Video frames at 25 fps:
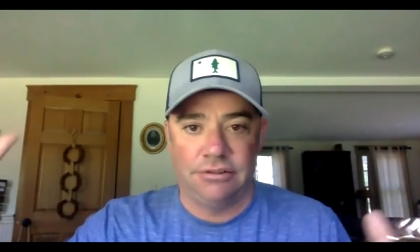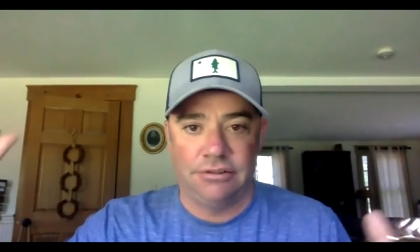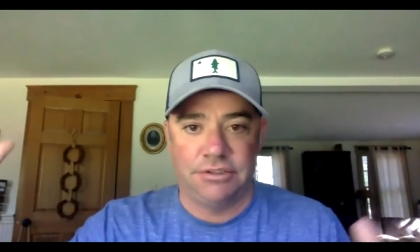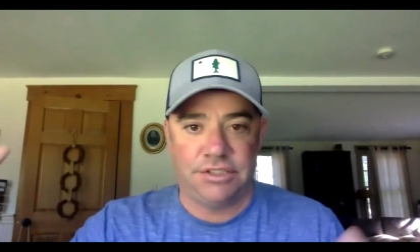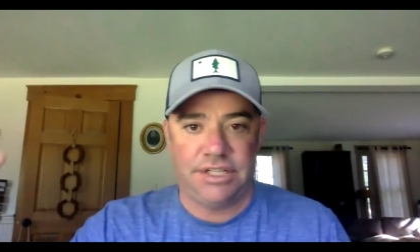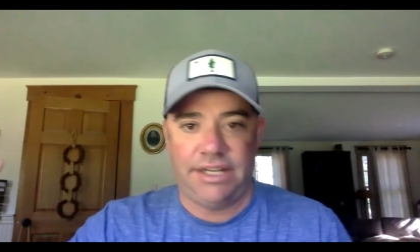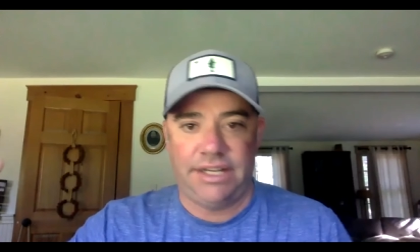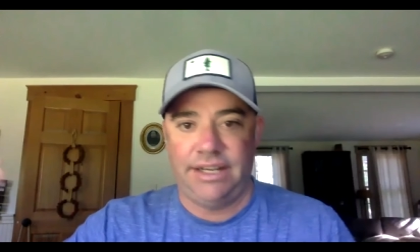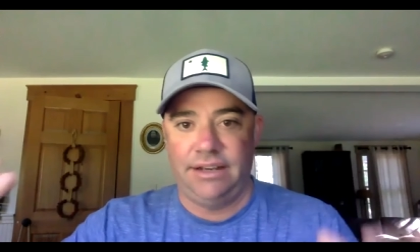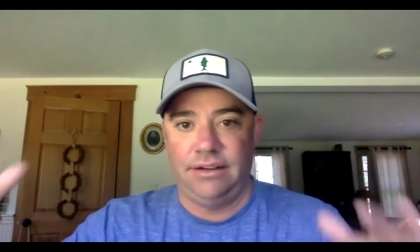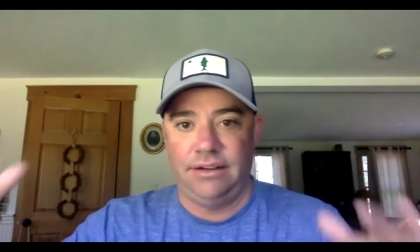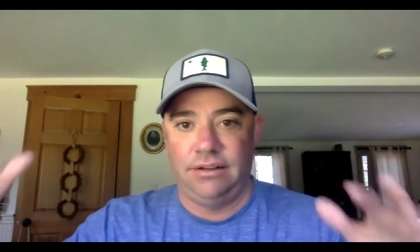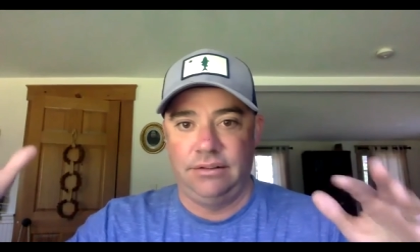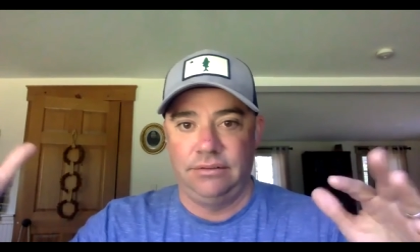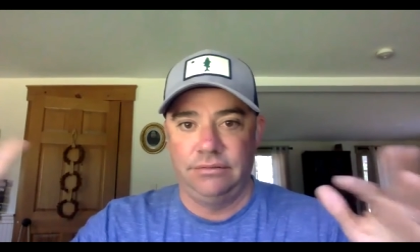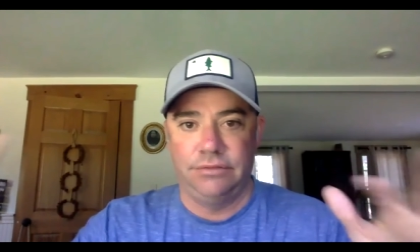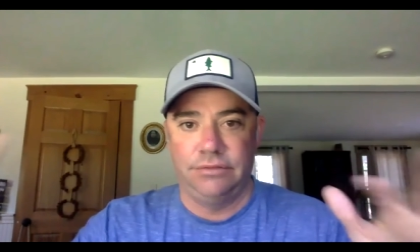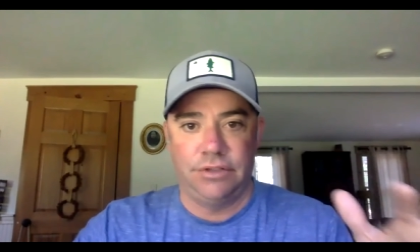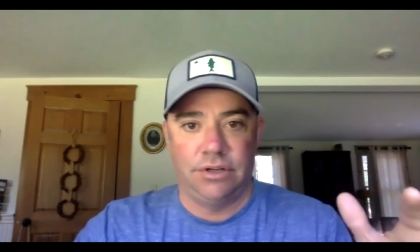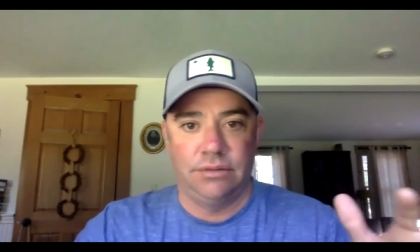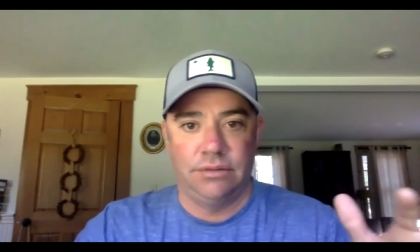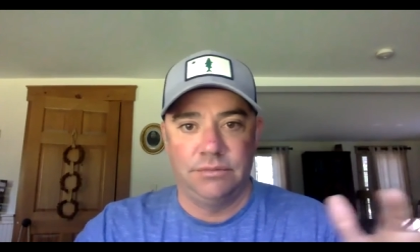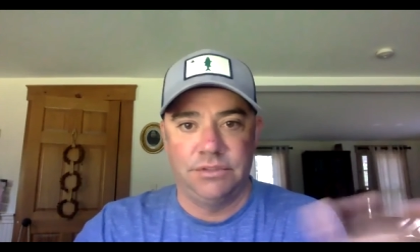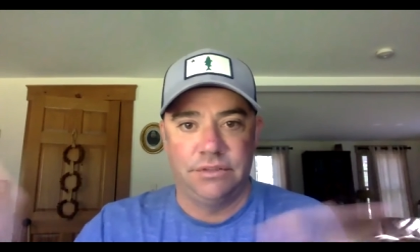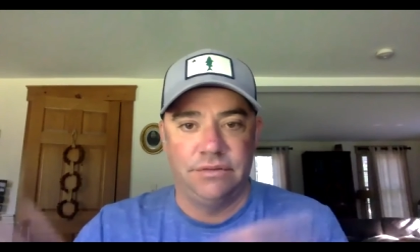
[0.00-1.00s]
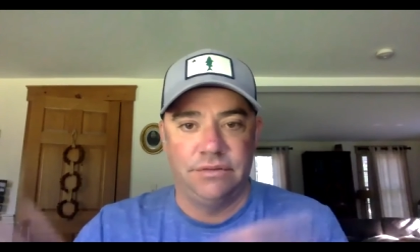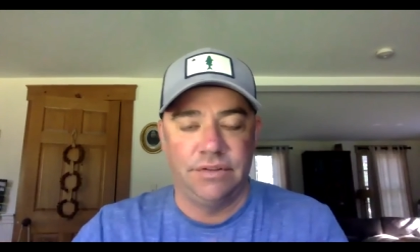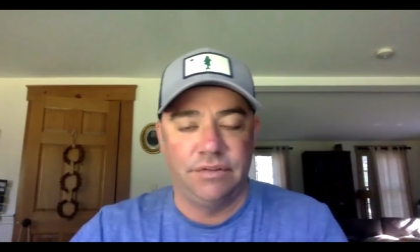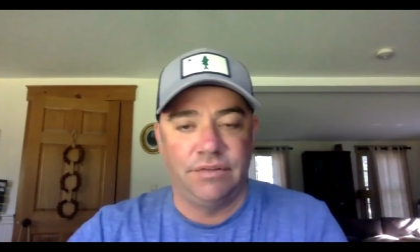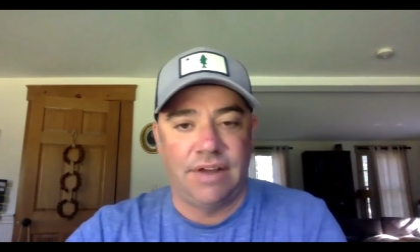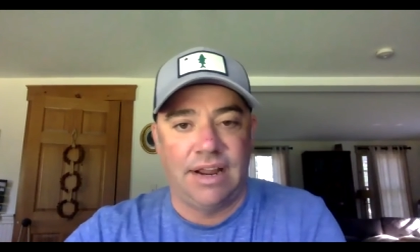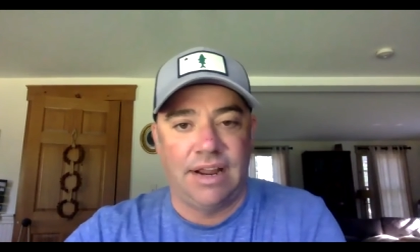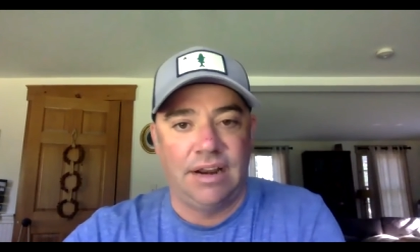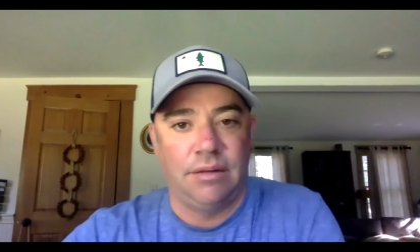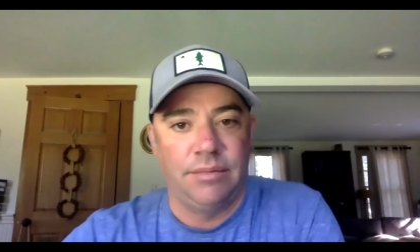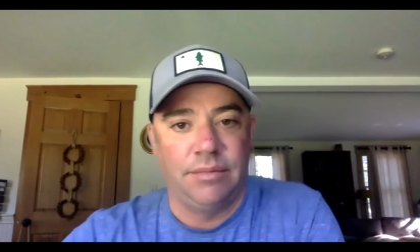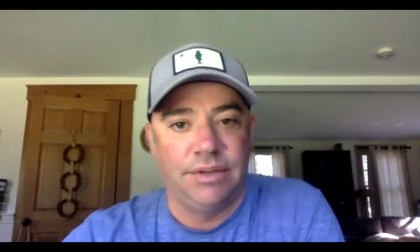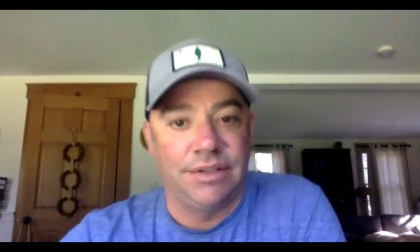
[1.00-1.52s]
scale in terms of
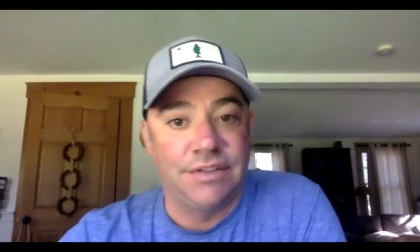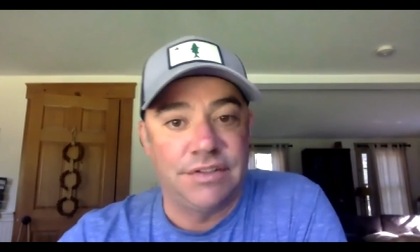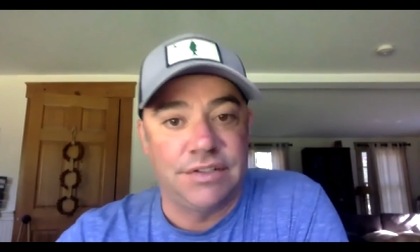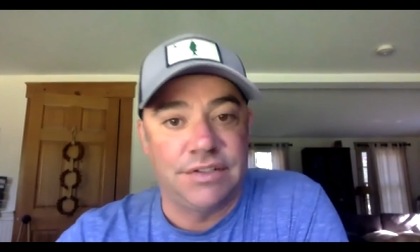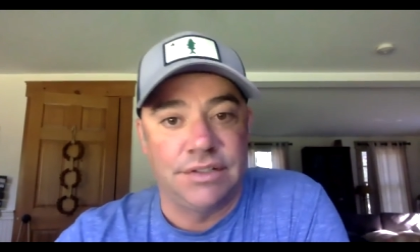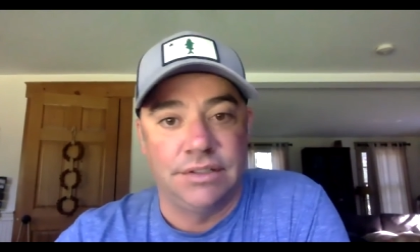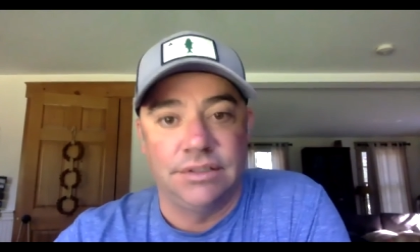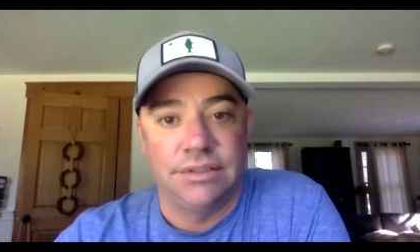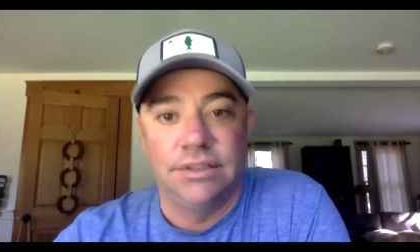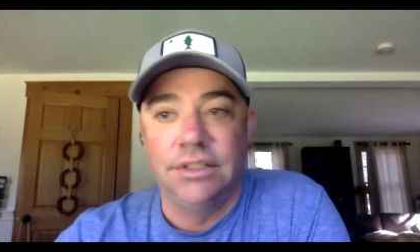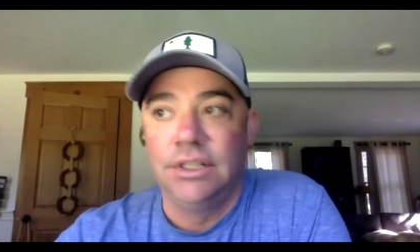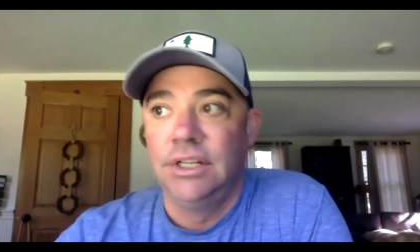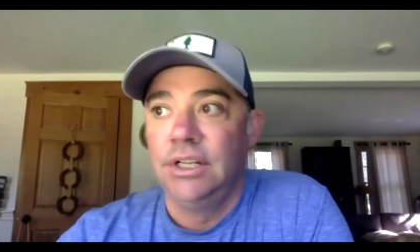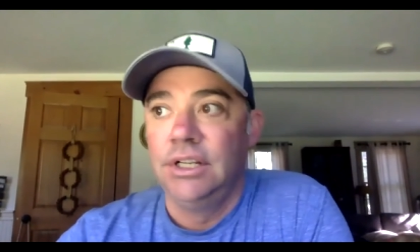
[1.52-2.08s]
environments and